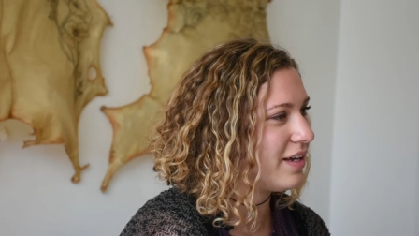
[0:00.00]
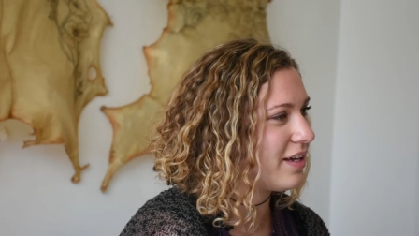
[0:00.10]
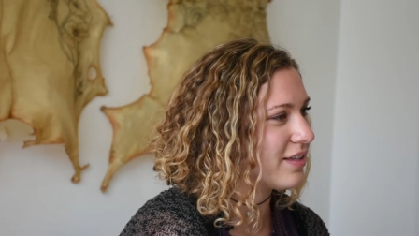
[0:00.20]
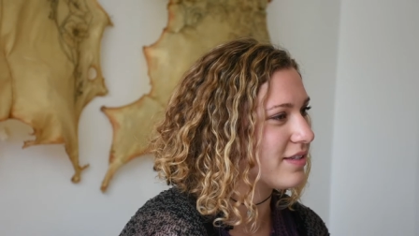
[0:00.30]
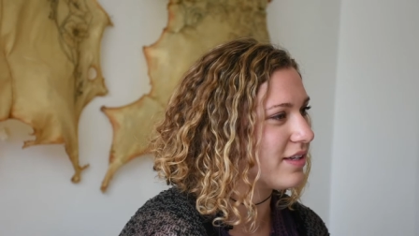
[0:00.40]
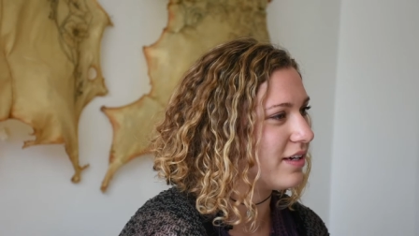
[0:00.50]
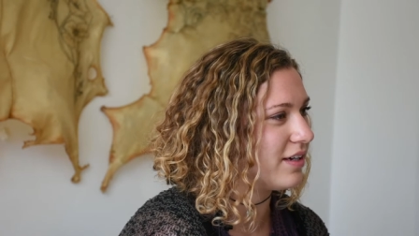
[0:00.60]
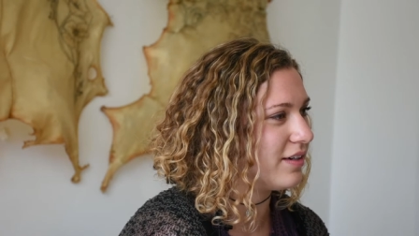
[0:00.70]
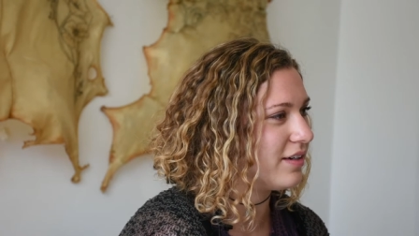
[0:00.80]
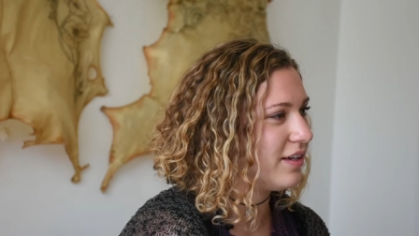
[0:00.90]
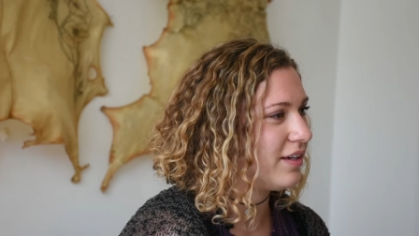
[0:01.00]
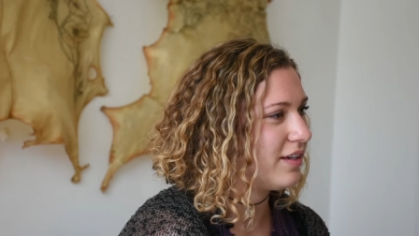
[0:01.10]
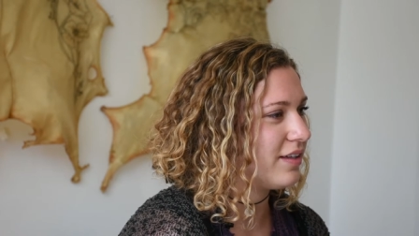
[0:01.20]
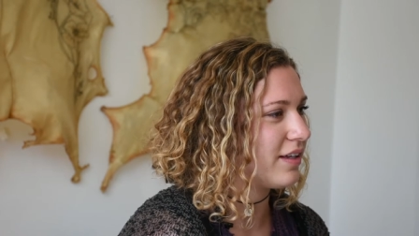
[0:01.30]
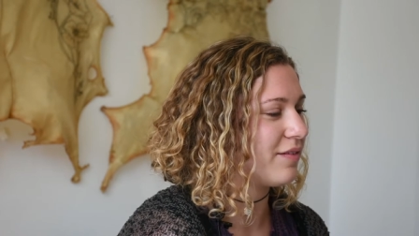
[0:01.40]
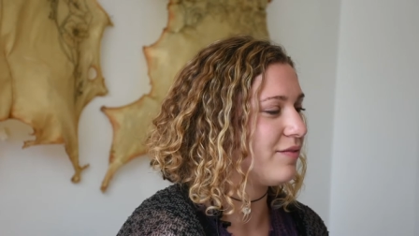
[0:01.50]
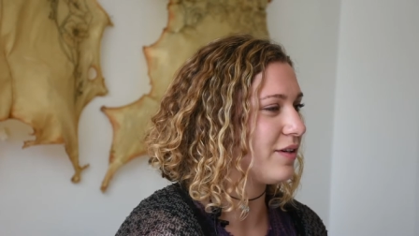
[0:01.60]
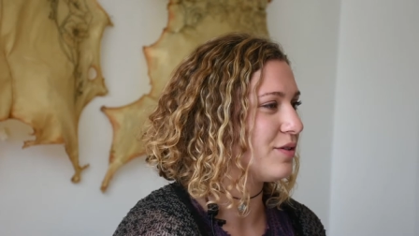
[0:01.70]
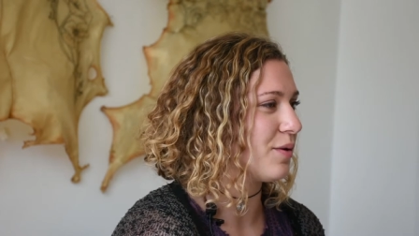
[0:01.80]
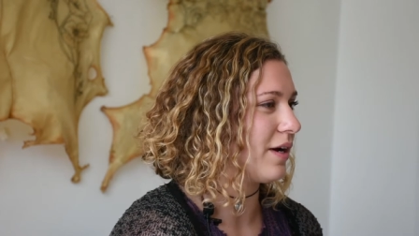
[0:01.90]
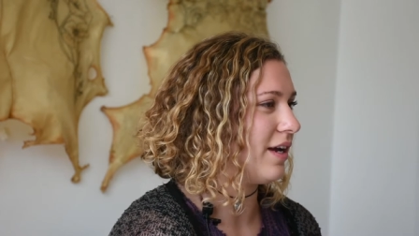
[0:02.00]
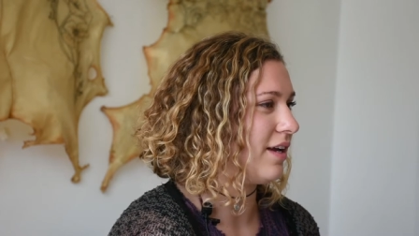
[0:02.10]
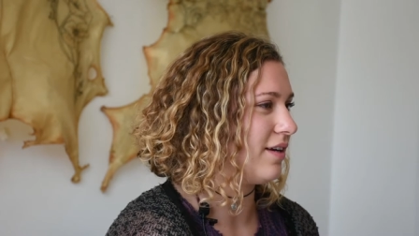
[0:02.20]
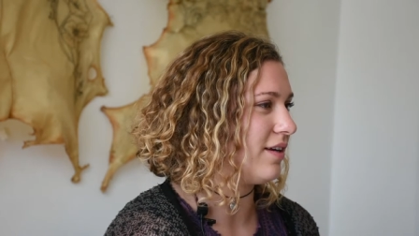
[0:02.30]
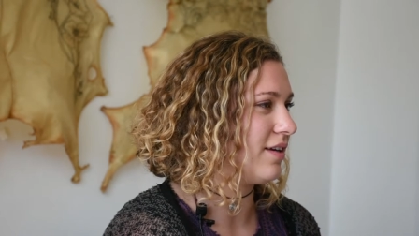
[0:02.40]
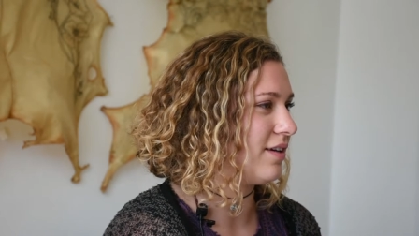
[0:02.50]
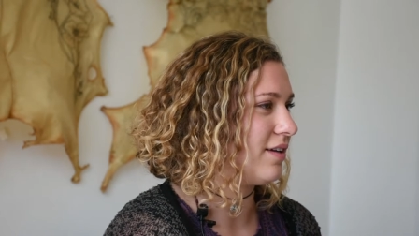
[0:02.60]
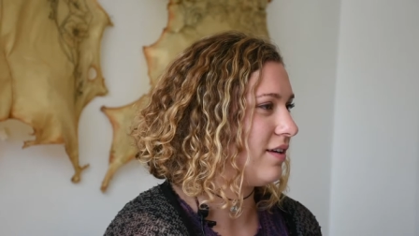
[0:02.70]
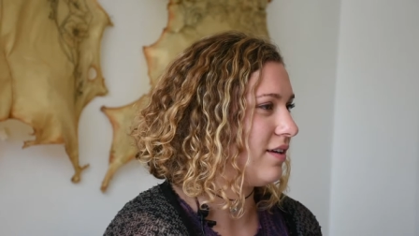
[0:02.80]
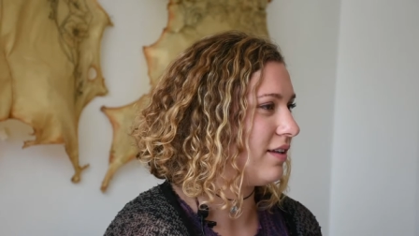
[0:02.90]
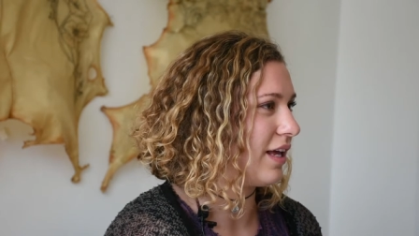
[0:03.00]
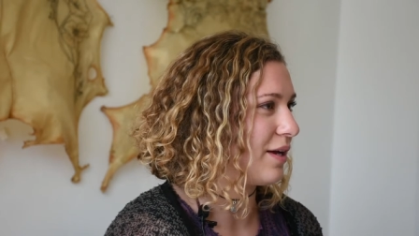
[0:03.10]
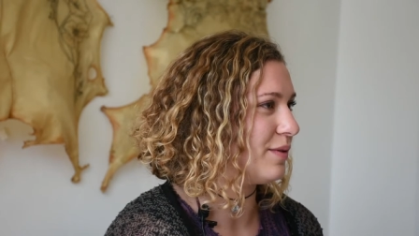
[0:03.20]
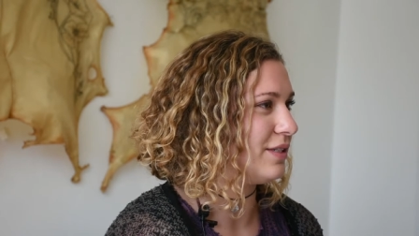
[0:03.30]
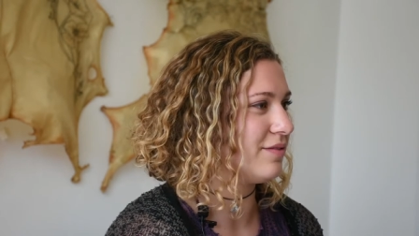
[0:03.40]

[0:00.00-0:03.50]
It's the like Victorian language of